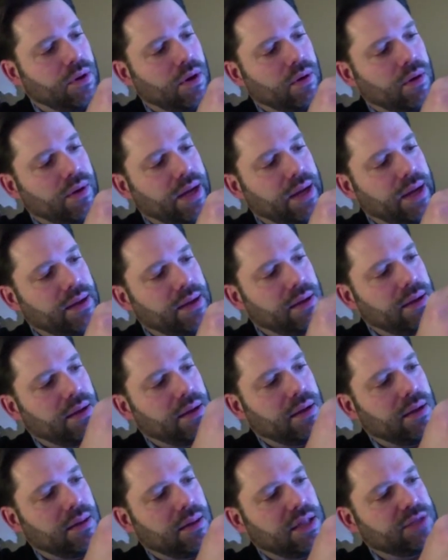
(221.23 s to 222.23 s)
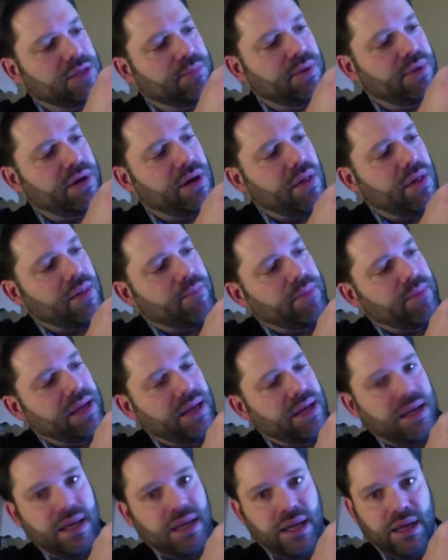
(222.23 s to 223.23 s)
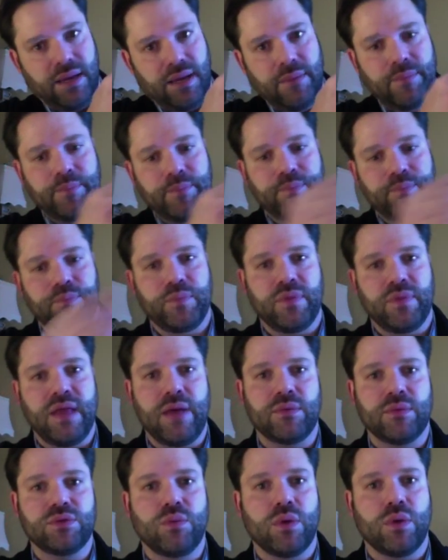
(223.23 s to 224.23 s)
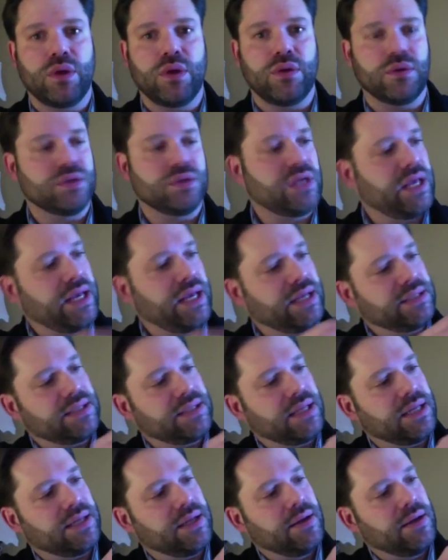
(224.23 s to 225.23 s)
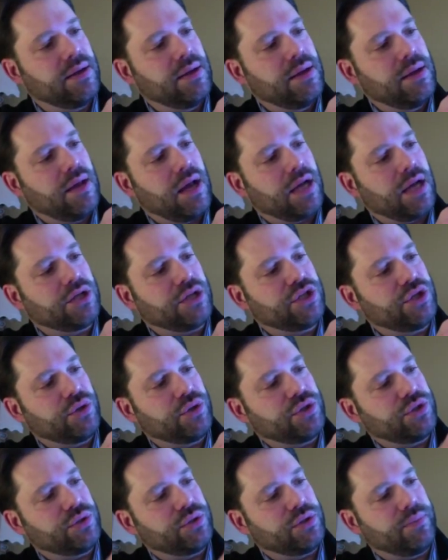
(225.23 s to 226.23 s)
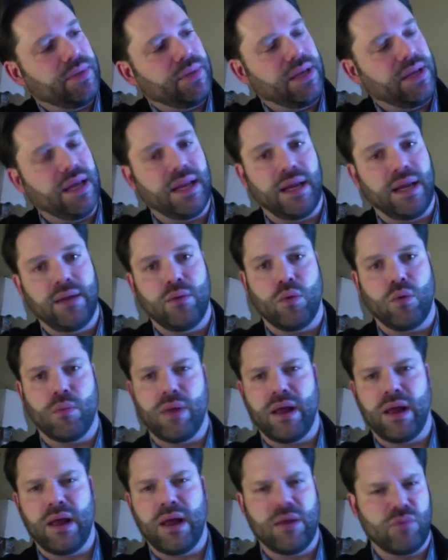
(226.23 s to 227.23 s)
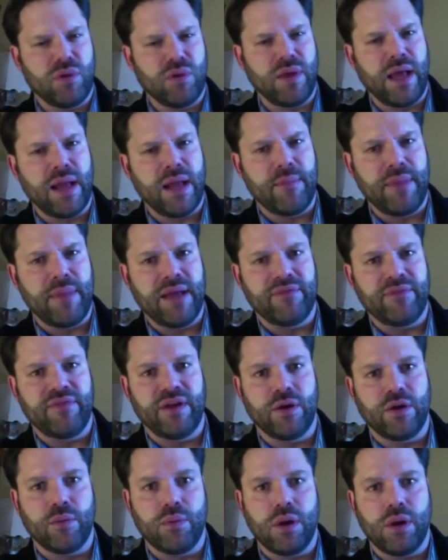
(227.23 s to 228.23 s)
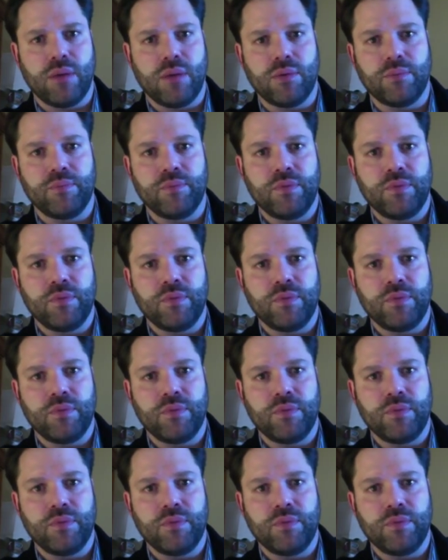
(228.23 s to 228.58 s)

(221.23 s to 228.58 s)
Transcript: Okay, let's put it on the B key. That was one of those keys that I showed you at the beginning where I really had a bad finger problem.